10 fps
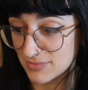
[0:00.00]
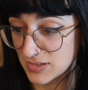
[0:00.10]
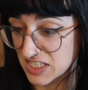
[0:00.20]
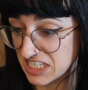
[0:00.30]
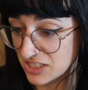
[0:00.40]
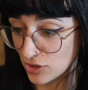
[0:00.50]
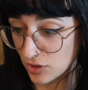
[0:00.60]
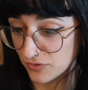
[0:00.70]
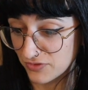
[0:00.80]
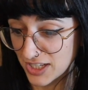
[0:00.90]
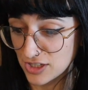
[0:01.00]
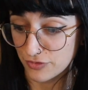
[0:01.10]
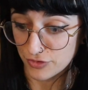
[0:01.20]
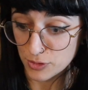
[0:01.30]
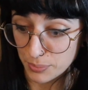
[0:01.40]
sea salt, veggie and
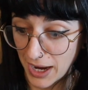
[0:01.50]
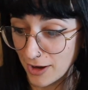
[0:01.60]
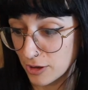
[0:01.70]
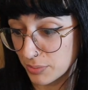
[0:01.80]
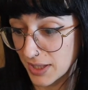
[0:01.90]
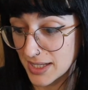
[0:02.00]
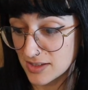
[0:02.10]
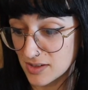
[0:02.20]
fruit powder blend.